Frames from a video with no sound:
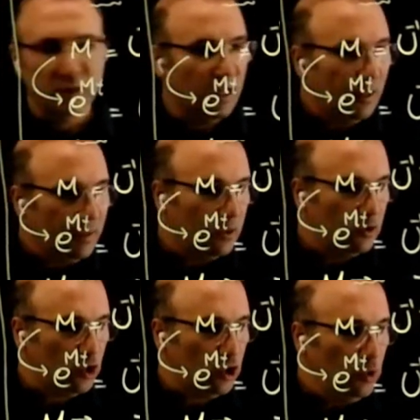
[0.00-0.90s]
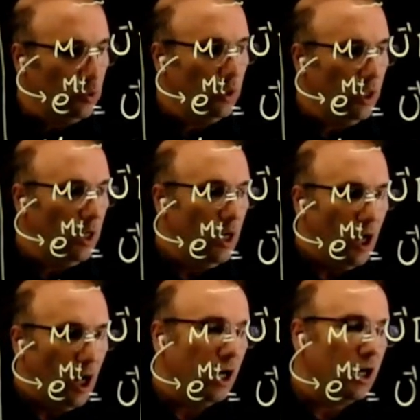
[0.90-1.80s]
The other two
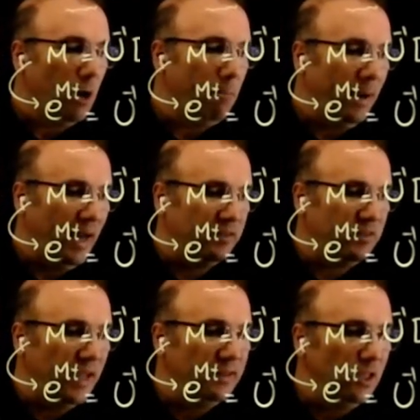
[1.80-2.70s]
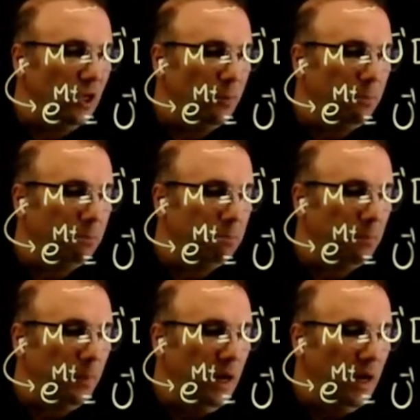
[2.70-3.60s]
are complex, and they are
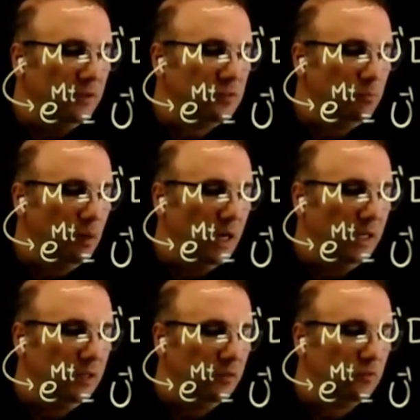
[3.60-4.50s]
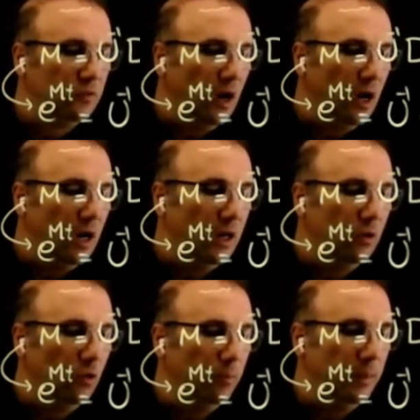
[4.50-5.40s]
plus minus
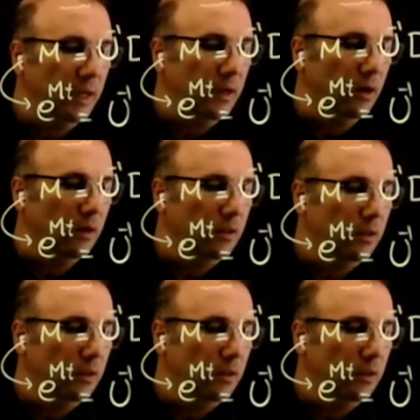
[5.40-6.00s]
I omega.